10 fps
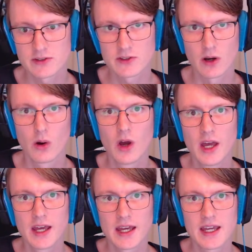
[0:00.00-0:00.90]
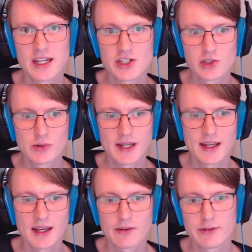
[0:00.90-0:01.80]
So
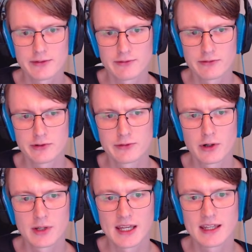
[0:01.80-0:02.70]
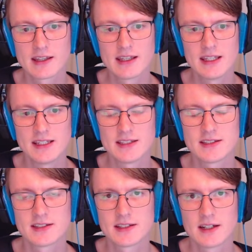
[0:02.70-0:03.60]
issuing and revoking
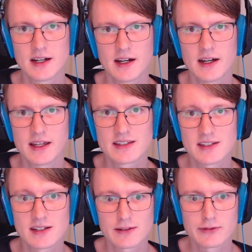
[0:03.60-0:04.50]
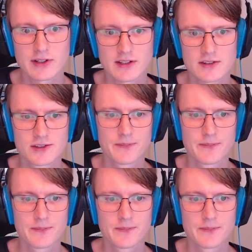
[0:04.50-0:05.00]
keys in certificates.